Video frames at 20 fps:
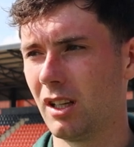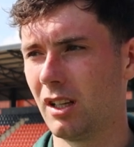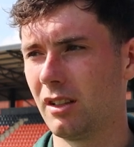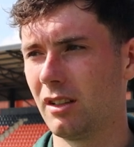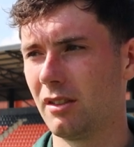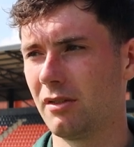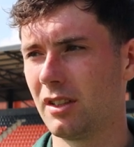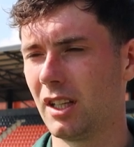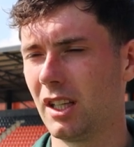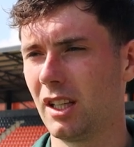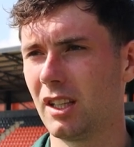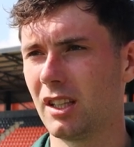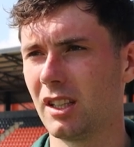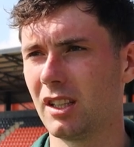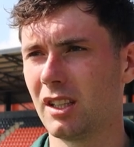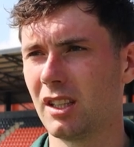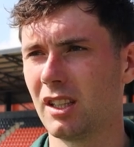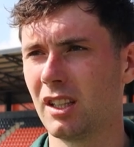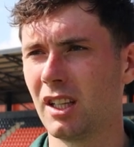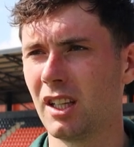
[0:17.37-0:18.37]

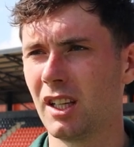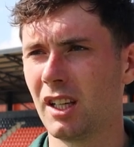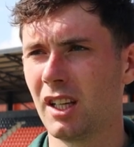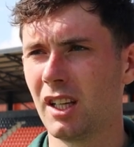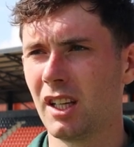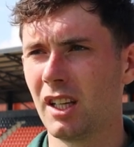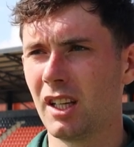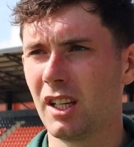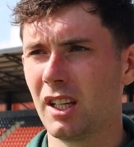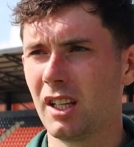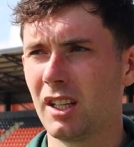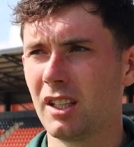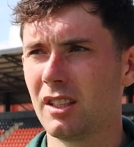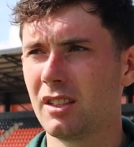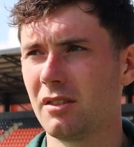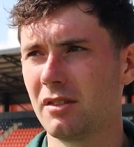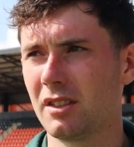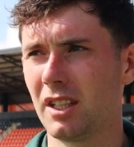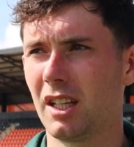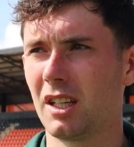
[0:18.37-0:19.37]

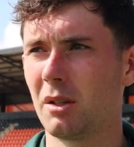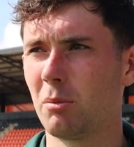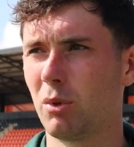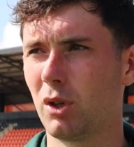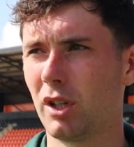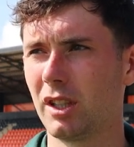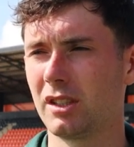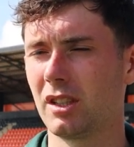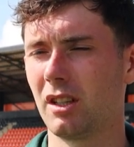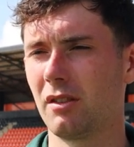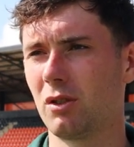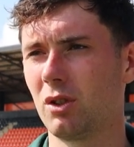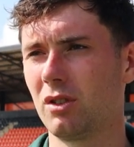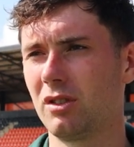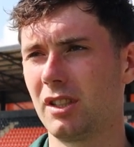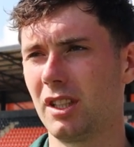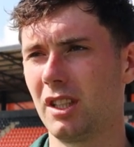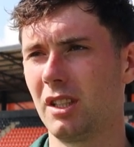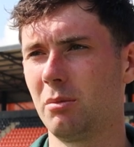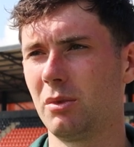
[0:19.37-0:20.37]
They've taken points off good
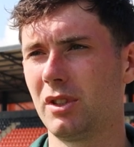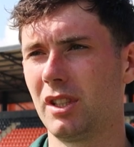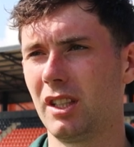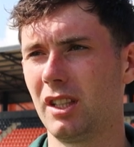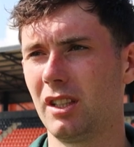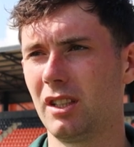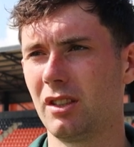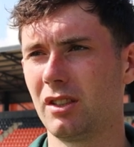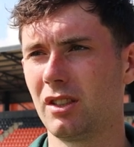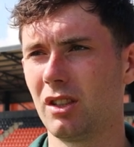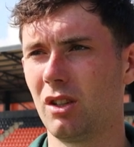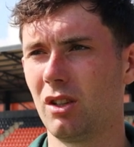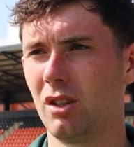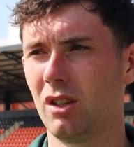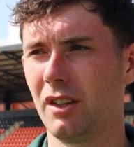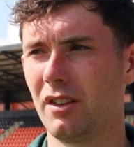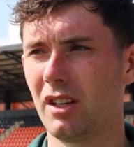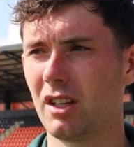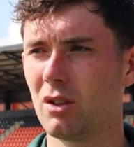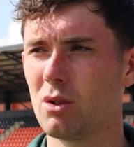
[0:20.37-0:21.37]
teams here, so
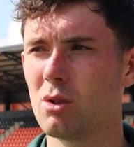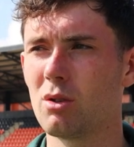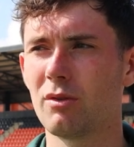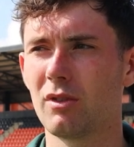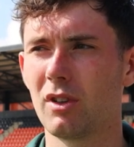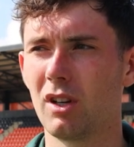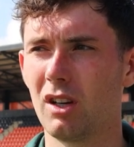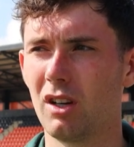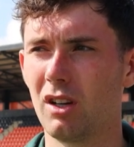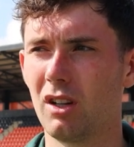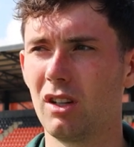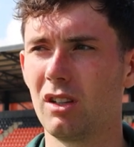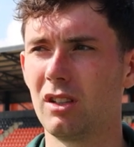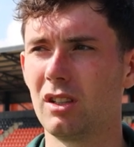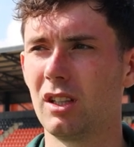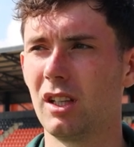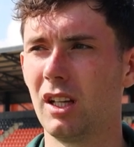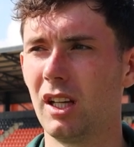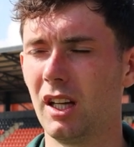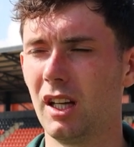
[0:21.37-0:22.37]
I think overall
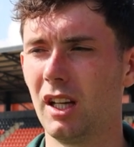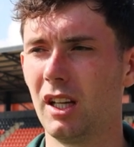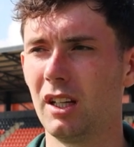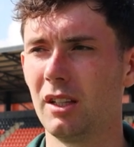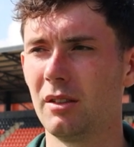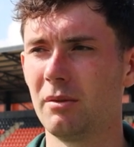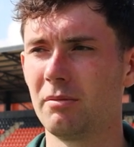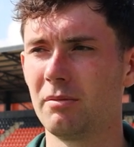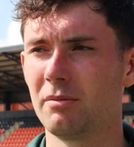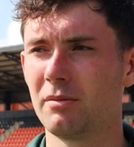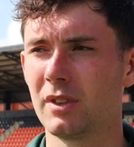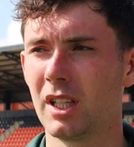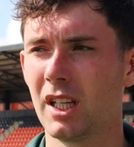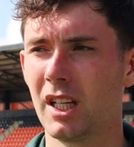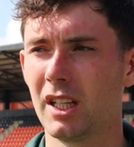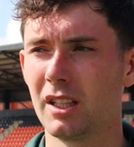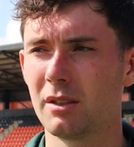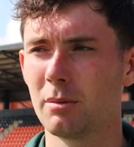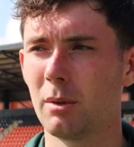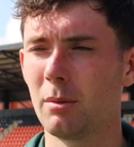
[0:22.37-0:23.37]

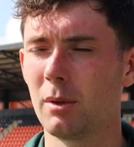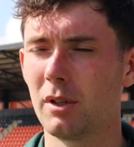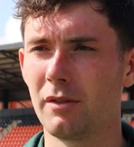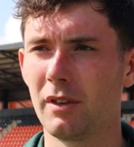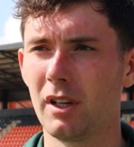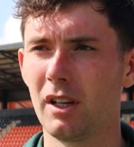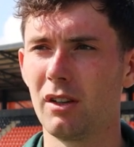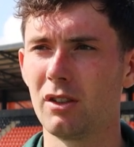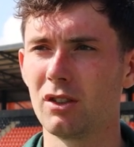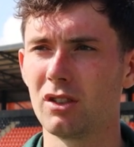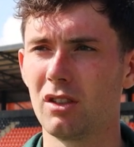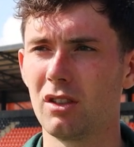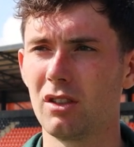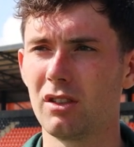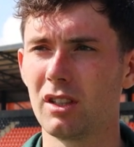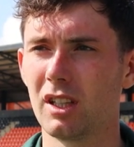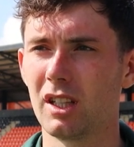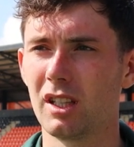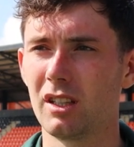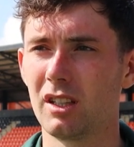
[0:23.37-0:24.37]
it's probably a fair
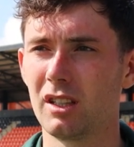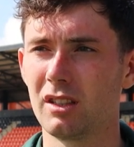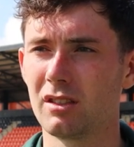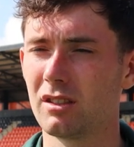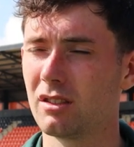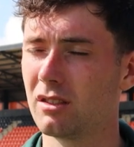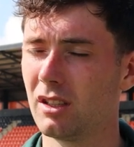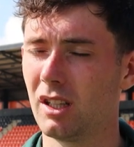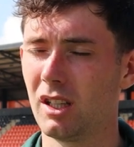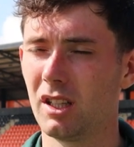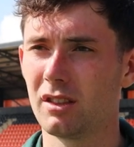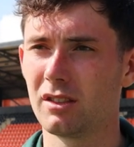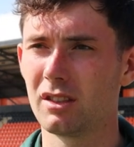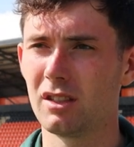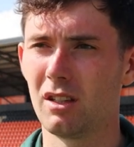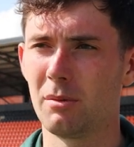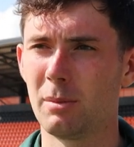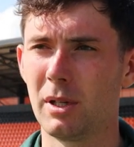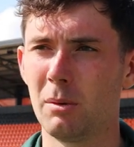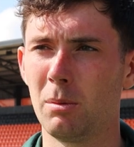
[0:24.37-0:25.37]
result, and it's
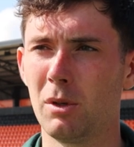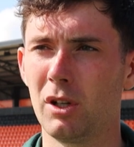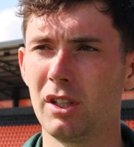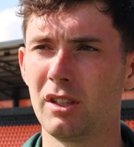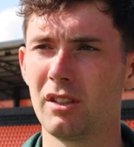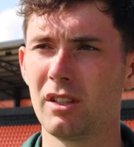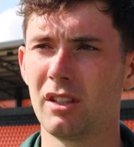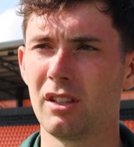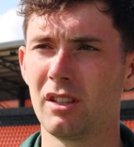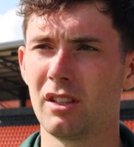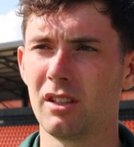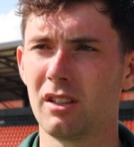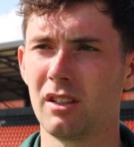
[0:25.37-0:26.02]
not a bad point.